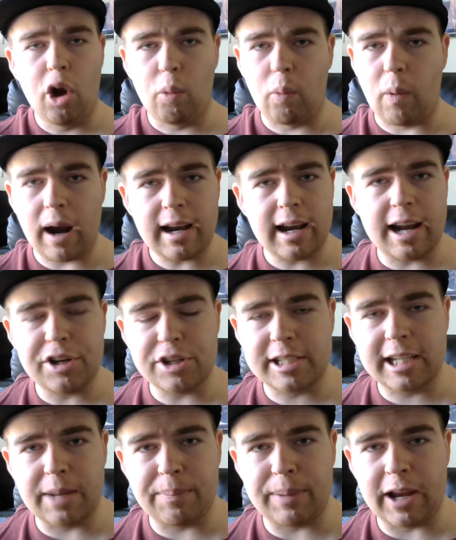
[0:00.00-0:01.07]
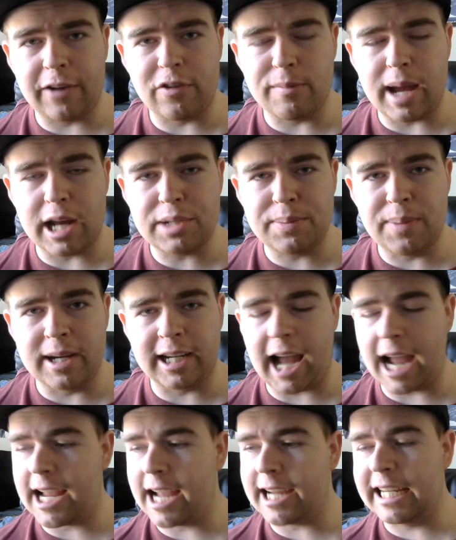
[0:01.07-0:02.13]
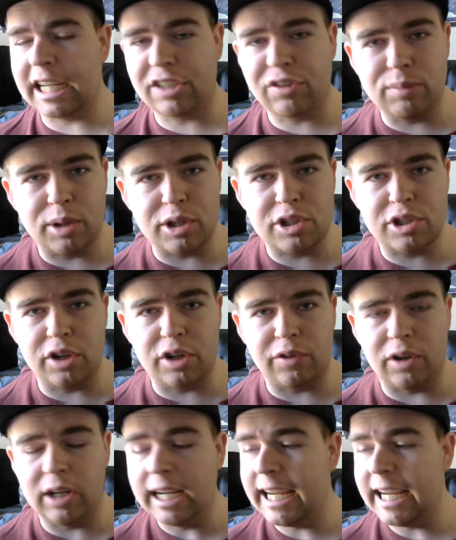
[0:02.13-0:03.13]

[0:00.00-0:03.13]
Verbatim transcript: why did I just get banned from matchmaking? I got kicked from the server.